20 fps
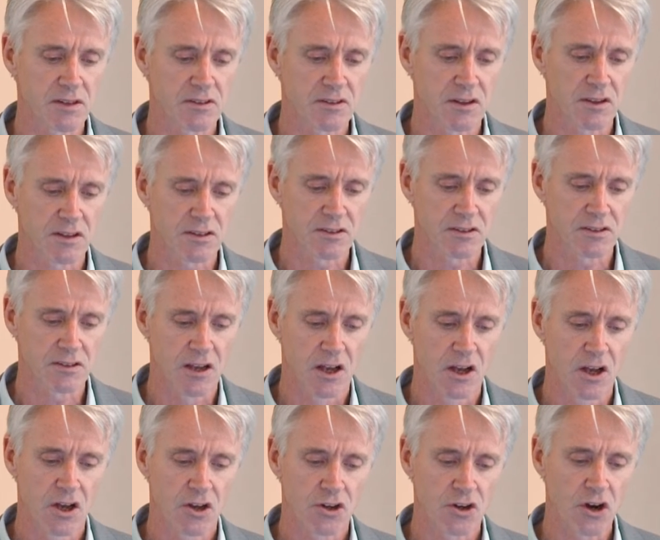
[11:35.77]
So this is
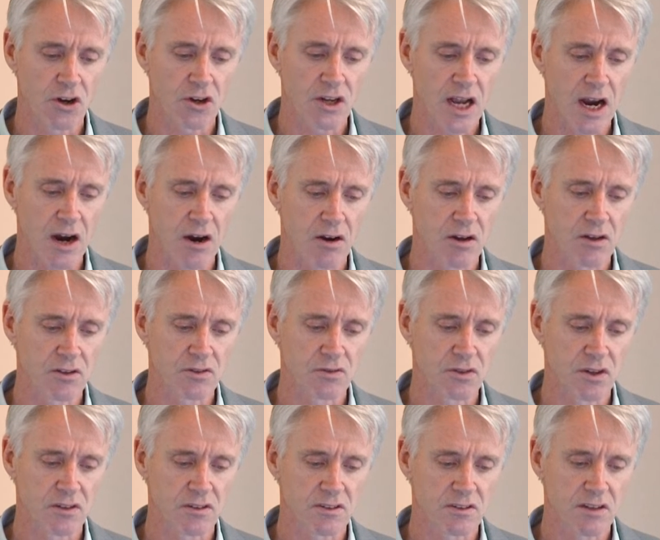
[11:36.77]
non-carriers
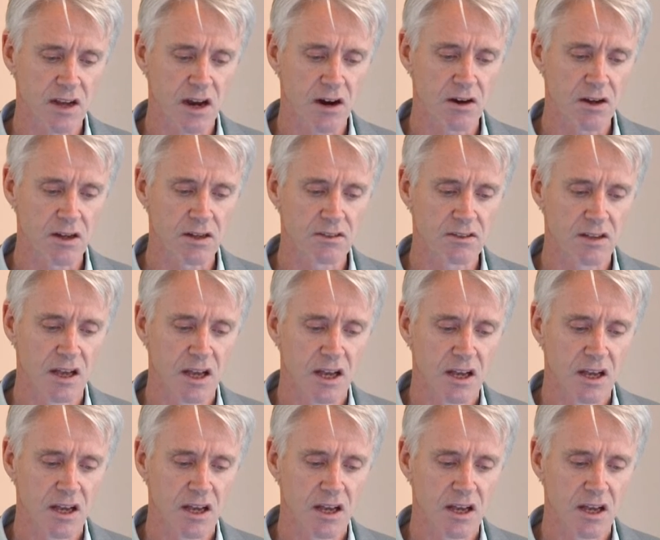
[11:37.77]
versus carriers.